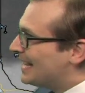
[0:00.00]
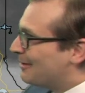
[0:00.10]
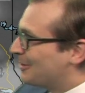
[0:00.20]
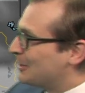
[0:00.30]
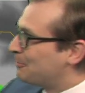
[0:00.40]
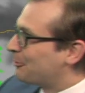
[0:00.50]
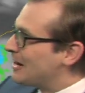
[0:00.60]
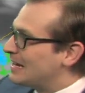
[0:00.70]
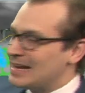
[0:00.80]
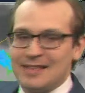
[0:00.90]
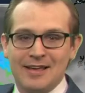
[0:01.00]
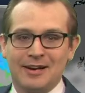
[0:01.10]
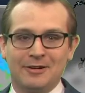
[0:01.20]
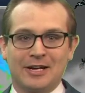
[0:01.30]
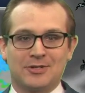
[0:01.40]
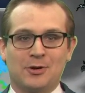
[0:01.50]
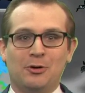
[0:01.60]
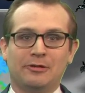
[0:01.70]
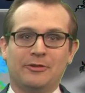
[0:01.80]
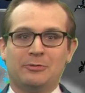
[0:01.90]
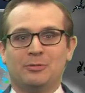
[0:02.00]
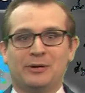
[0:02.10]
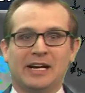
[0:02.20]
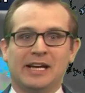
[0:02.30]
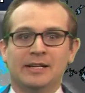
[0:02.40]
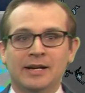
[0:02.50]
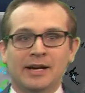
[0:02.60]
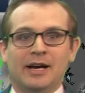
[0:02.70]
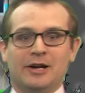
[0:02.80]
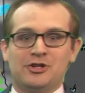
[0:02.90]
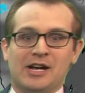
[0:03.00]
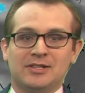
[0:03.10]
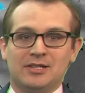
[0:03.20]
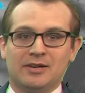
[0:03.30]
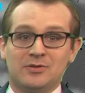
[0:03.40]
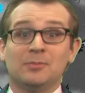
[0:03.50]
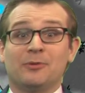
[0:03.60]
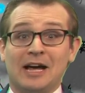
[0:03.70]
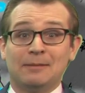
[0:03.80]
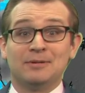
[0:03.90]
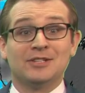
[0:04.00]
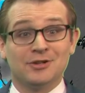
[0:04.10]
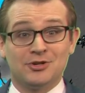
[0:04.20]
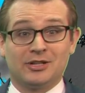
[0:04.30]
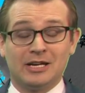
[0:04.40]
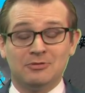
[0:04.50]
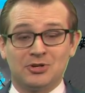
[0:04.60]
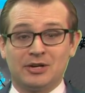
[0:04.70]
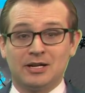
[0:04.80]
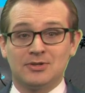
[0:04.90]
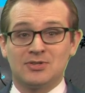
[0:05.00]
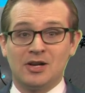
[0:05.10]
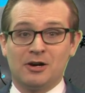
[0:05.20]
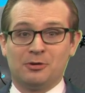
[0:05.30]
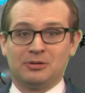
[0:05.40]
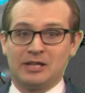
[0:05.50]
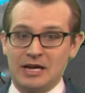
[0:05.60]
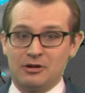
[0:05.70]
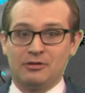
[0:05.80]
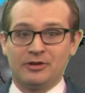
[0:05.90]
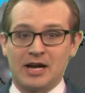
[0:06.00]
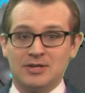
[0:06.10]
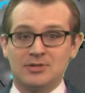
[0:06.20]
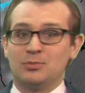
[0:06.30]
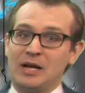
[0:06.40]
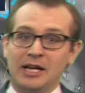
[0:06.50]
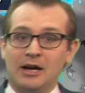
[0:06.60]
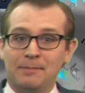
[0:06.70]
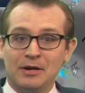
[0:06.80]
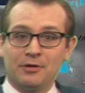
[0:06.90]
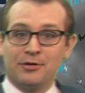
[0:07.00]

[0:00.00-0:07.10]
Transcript: We'll get a break, and then our next cold front will bring in a chance of some rain potentially turning into snow late overnight, waking up into